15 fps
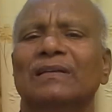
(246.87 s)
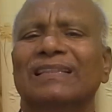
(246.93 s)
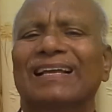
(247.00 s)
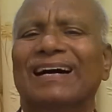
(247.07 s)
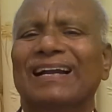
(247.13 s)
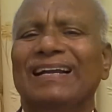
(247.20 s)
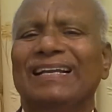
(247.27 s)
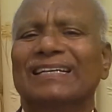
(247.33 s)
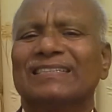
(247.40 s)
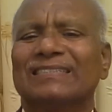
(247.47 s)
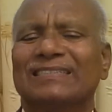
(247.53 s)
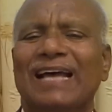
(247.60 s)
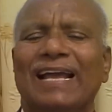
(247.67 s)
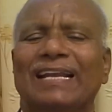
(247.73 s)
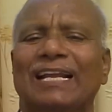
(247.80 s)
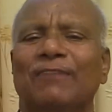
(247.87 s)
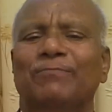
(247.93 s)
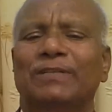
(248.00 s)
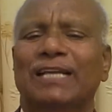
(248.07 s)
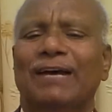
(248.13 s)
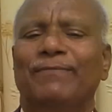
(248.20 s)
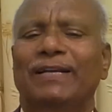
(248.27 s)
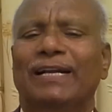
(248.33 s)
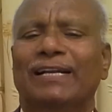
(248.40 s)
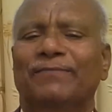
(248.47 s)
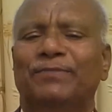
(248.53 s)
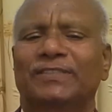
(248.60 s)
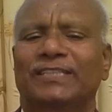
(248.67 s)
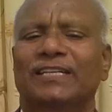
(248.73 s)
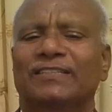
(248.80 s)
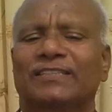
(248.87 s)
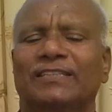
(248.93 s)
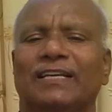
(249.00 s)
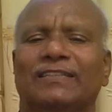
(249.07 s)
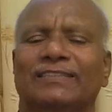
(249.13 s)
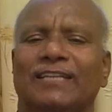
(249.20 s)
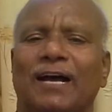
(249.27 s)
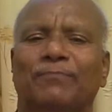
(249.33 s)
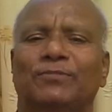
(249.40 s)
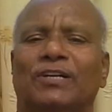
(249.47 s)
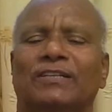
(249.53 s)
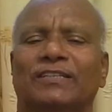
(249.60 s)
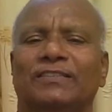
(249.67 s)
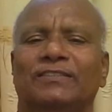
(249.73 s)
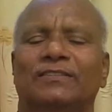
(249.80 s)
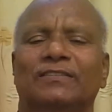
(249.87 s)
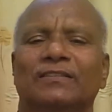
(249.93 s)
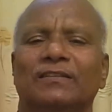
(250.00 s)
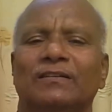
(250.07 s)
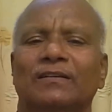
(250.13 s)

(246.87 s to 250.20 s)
the earliest sign of vitamin A deficiency that is observed is